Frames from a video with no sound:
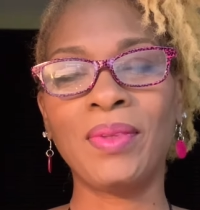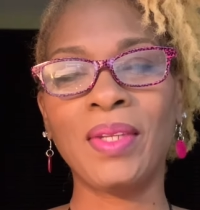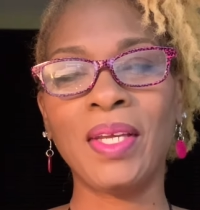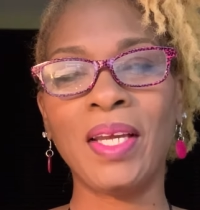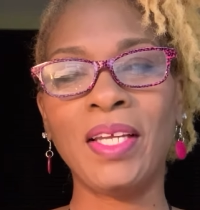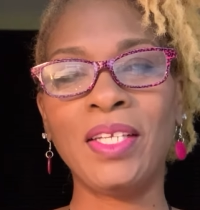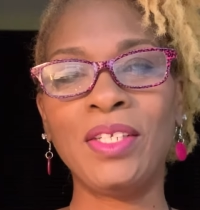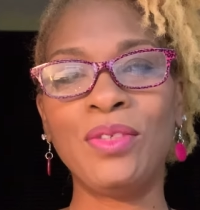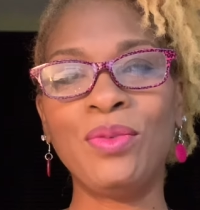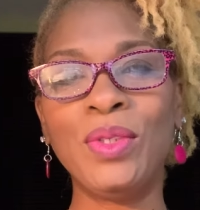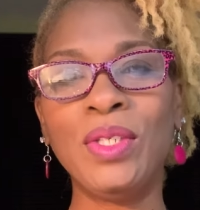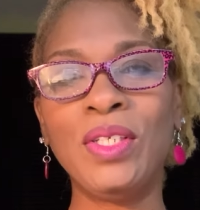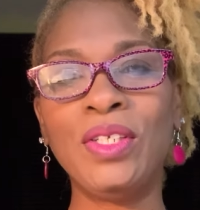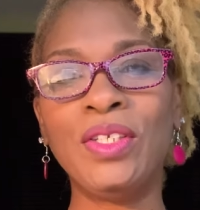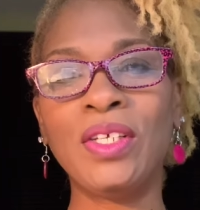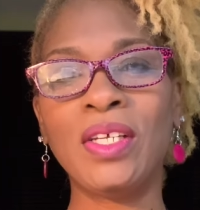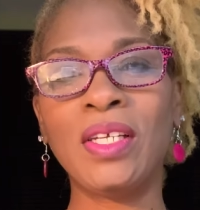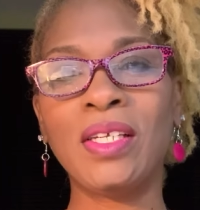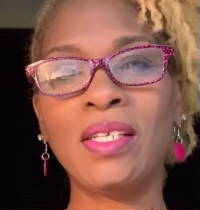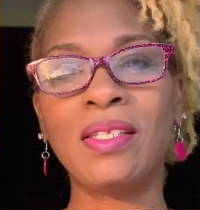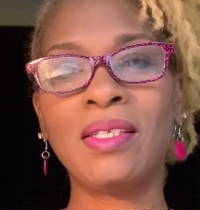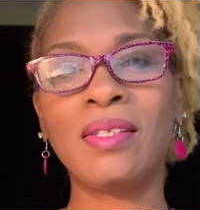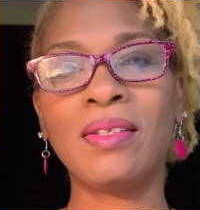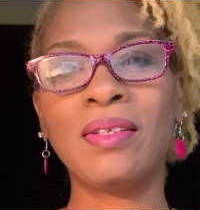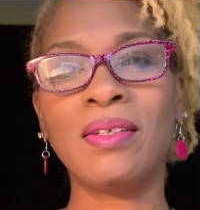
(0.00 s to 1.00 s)
As we
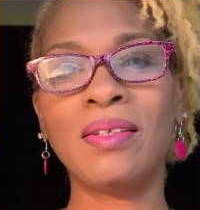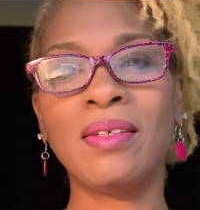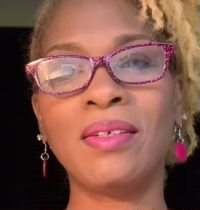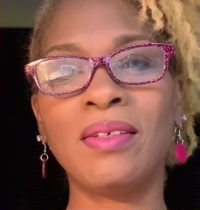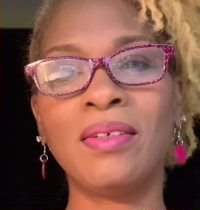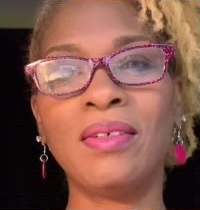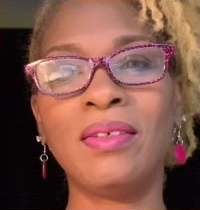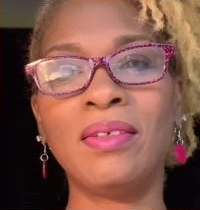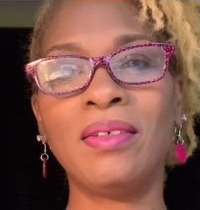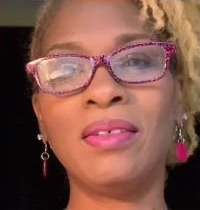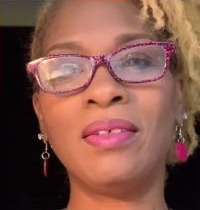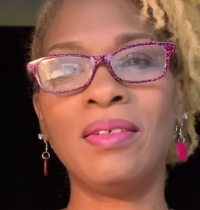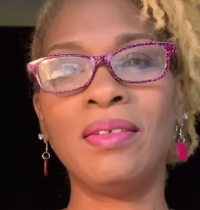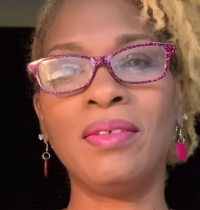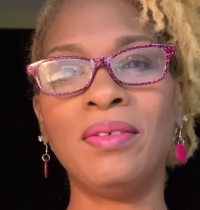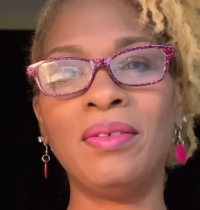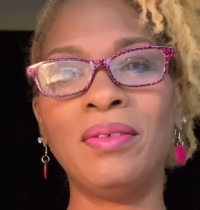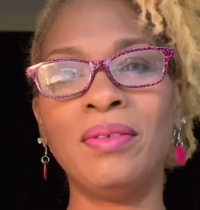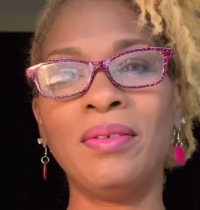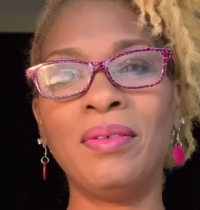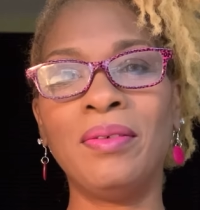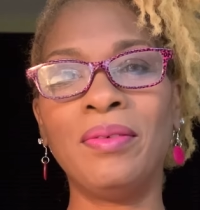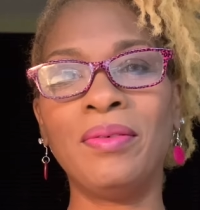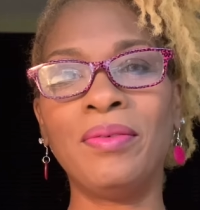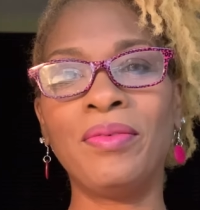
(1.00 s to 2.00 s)
just
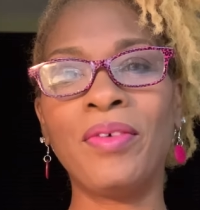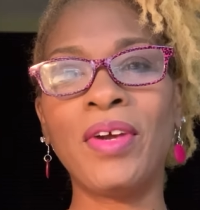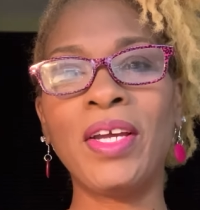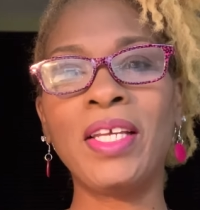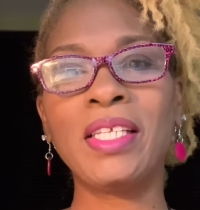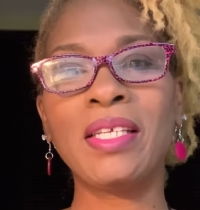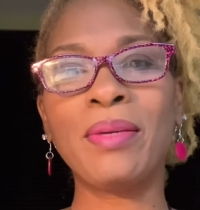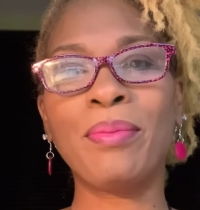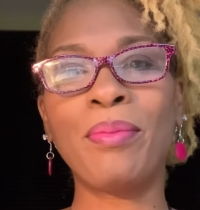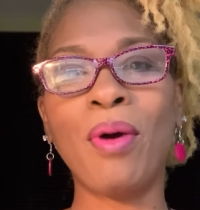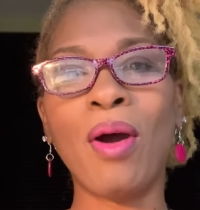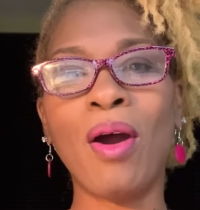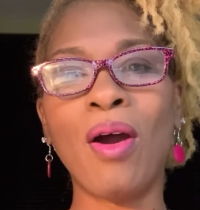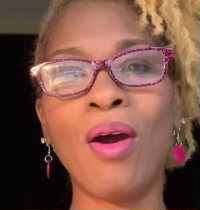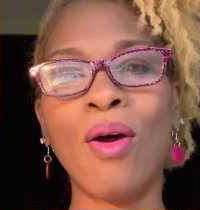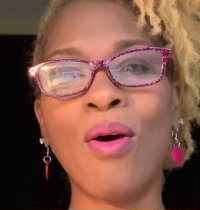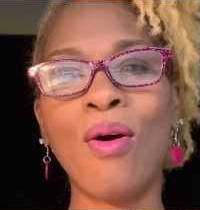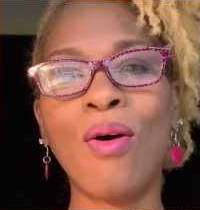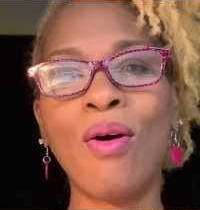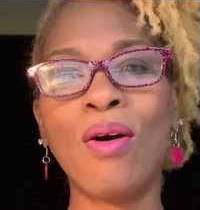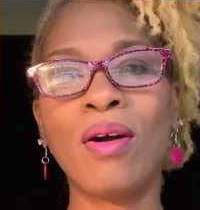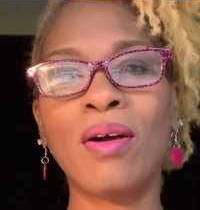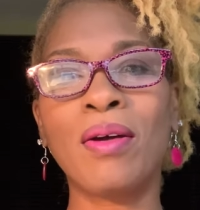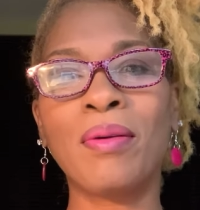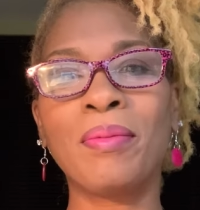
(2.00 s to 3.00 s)
raise up our
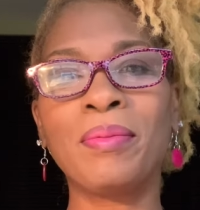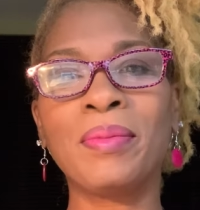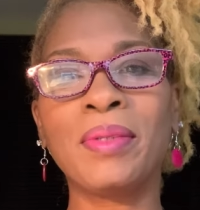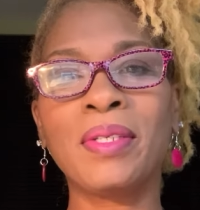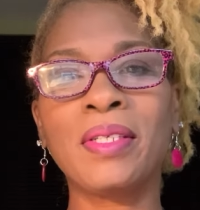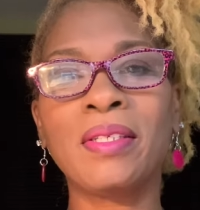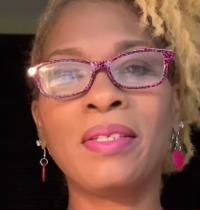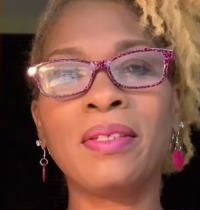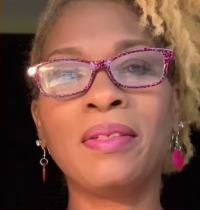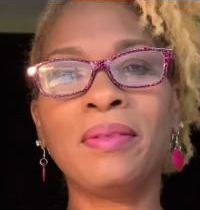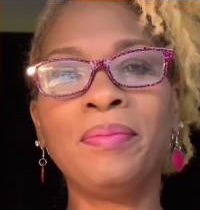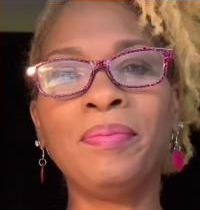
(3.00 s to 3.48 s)
arms